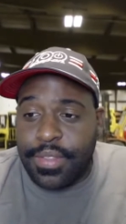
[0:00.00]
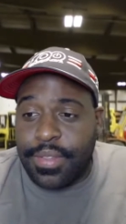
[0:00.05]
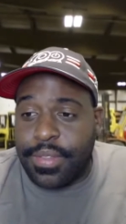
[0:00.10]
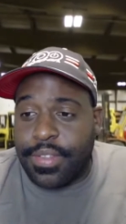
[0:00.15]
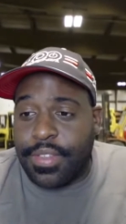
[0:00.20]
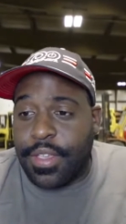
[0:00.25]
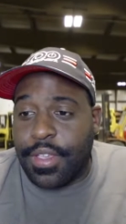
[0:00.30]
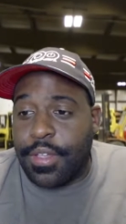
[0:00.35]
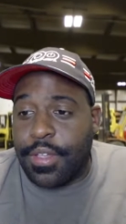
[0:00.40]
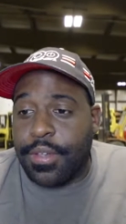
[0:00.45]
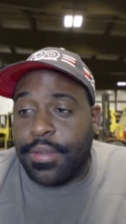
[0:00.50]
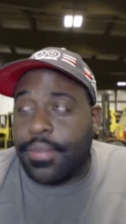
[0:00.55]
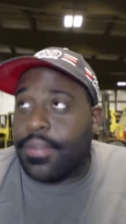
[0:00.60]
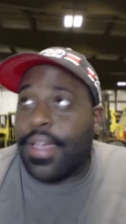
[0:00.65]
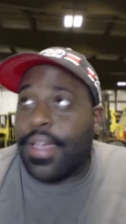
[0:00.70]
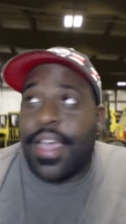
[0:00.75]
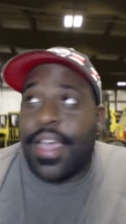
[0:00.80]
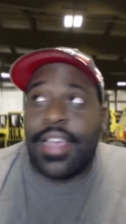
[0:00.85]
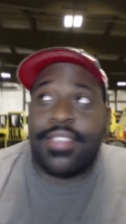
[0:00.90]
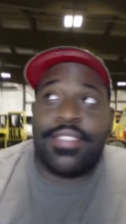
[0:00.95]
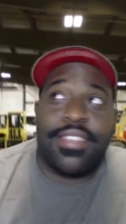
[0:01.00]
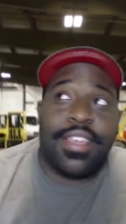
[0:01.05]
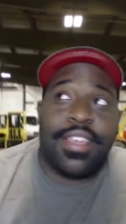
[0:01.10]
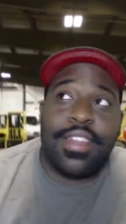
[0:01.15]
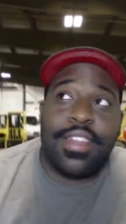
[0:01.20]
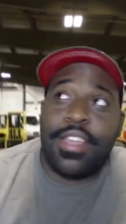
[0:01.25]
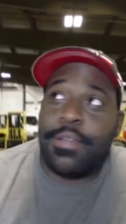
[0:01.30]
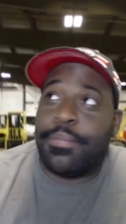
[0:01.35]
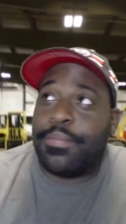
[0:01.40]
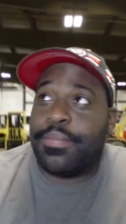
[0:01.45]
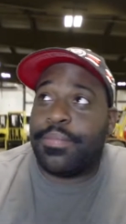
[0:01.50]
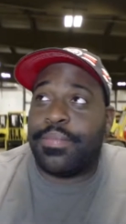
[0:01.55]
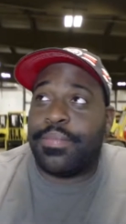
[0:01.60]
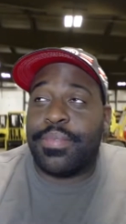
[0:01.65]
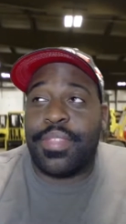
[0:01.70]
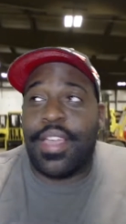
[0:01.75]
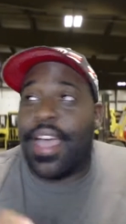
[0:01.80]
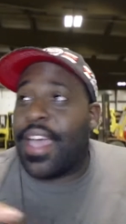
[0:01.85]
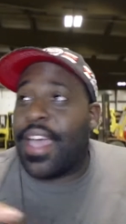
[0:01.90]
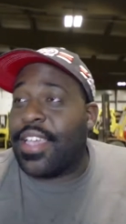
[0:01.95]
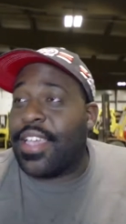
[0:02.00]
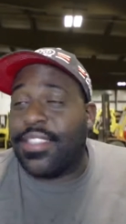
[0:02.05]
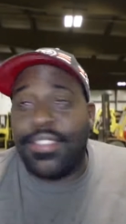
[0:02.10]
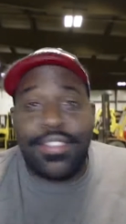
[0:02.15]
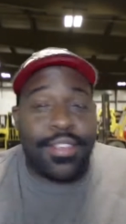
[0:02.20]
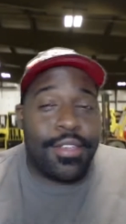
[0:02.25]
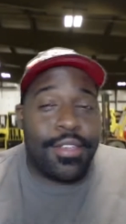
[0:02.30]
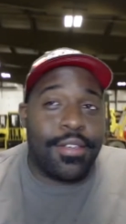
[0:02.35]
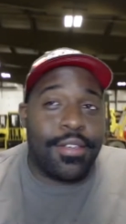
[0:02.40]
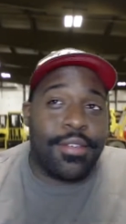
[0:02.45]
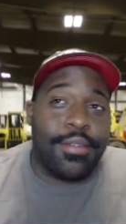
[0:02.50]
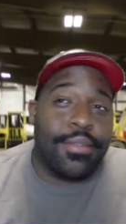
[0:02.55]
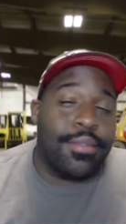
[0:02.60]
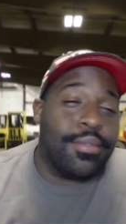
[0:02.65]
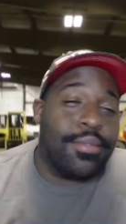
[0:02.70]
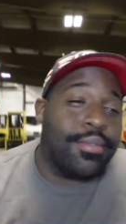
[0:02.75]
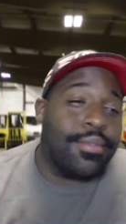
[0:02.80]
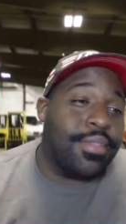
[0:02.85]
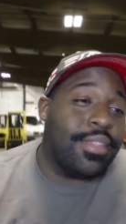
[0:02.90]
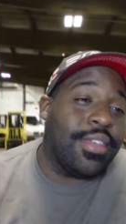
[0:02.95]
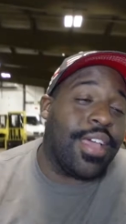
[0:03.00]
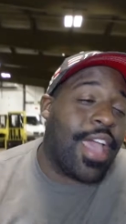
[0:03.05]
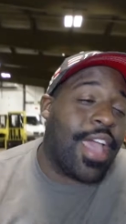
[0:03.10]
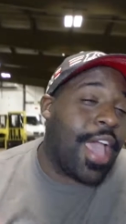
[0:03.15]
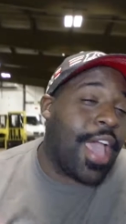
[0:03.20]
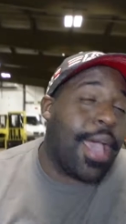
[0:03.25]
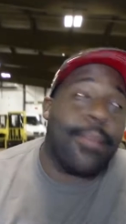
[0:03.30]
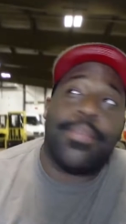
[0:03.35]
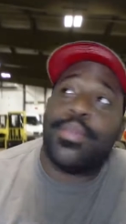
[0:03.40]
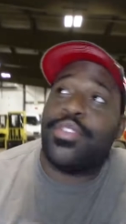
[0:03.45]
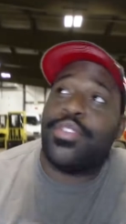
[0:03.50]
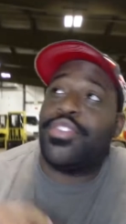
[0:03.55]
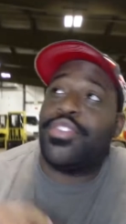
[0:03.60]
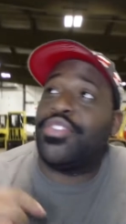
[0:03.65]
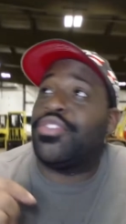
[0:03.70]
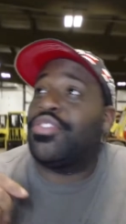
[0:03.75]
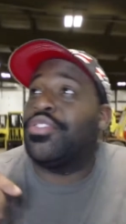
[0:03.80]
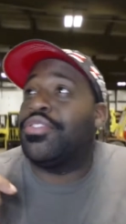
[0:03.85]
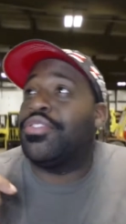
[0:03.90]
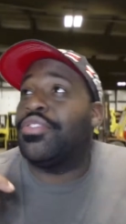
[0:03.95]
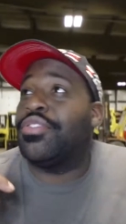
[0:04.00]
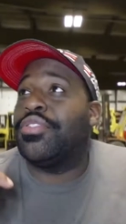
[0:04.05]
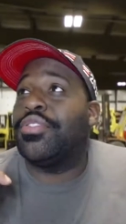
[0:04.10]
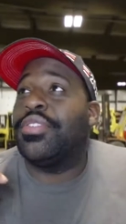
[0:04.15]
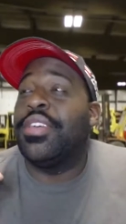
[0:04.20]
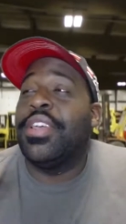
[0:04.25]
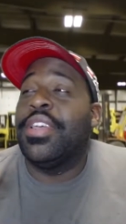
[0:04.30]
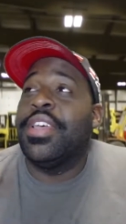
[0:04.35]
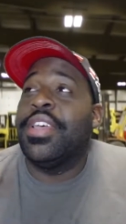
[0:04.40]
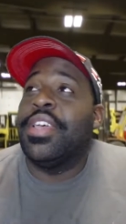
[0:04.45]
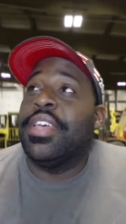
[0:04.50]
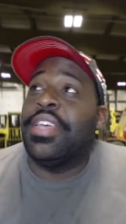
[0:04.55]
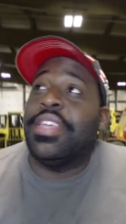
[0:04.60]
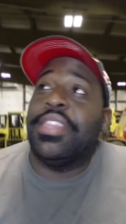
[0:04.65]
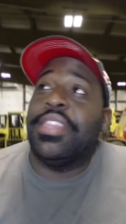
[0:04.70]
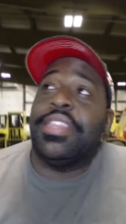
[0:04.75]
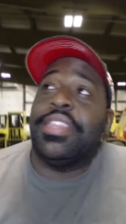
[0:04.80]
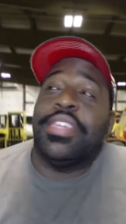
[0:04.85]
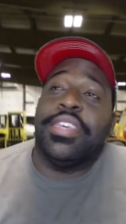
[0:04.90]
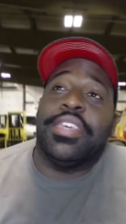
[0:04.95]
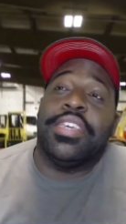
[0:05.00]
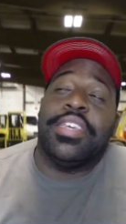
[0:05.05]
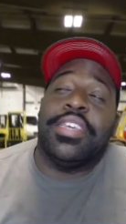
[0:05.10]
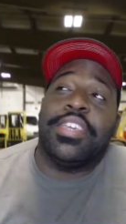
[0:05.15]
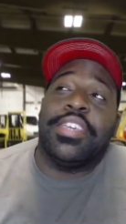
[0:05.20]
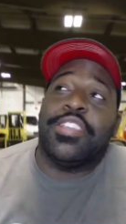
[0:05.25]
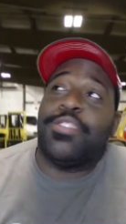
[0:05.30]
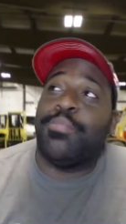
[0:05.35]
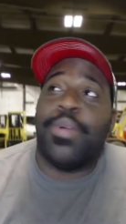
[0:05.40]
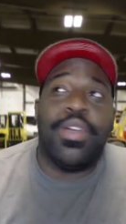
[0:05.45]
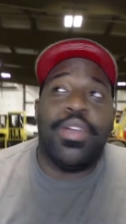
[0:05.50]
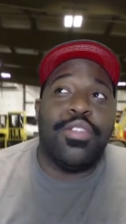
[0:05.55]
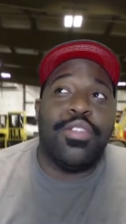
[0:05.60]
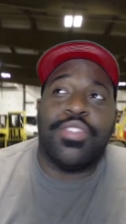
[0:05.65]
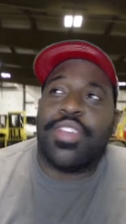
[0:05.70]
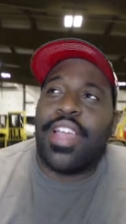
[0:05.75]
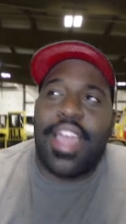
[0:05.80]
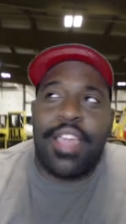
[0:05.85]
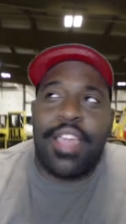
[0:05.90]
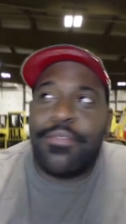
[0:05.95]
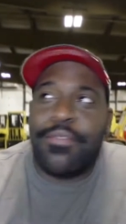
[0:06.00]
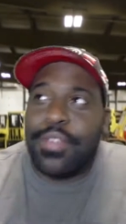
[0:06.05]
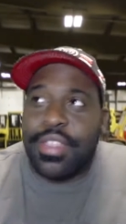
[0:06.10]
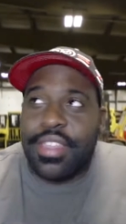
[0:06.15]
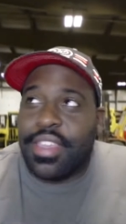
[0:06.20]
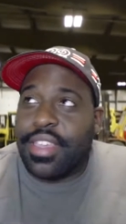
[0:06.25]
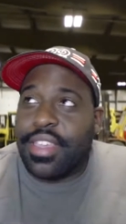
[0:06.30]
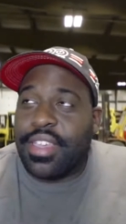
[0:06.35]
So I set up the ISO, the aperture, the exposure, everything.